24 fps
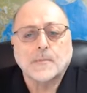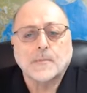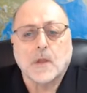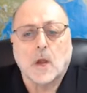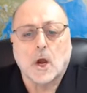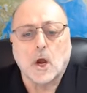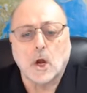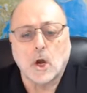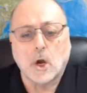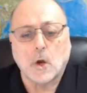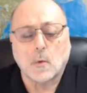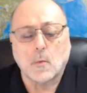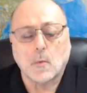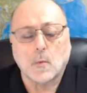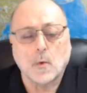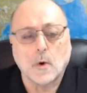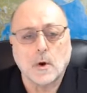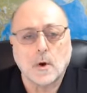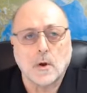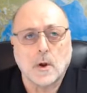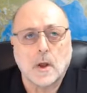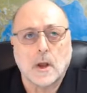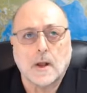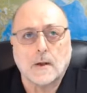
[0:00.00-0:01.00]
uh,
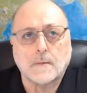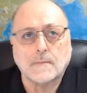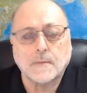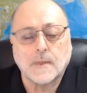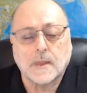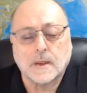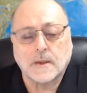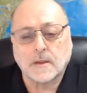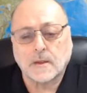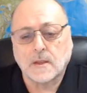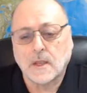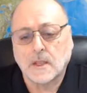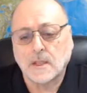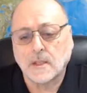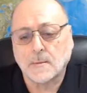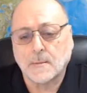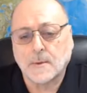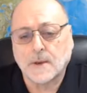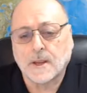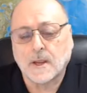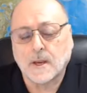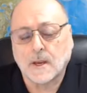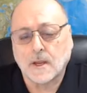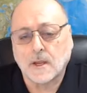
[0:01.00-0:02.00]
were uh, in the
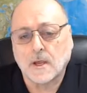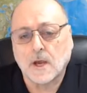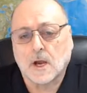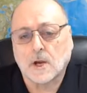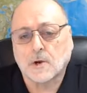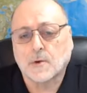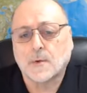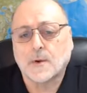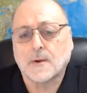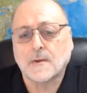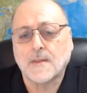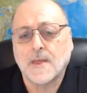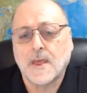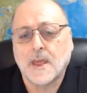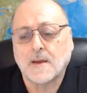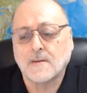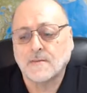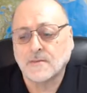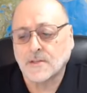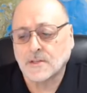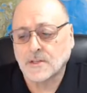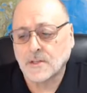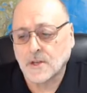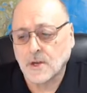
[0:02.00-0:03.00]
beginning God created the
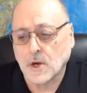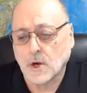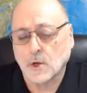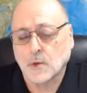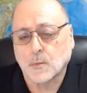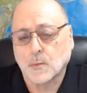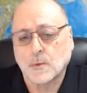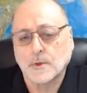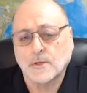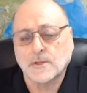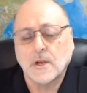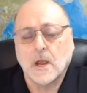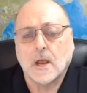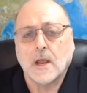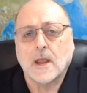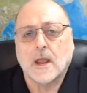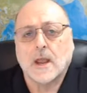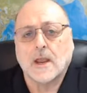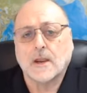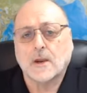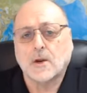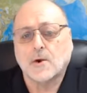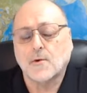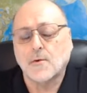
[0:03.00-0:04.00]
heavens and the earth, which
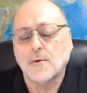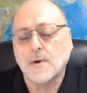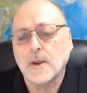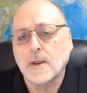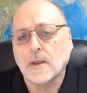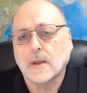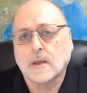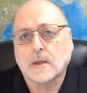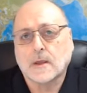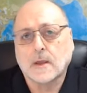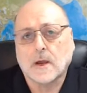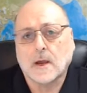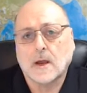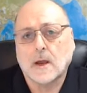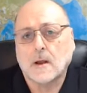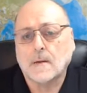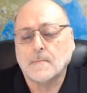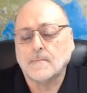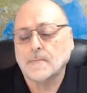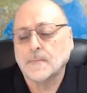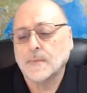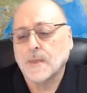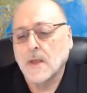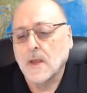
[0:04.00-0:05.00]
a Greek
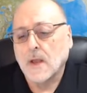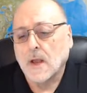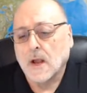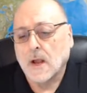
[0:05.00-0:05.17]
um,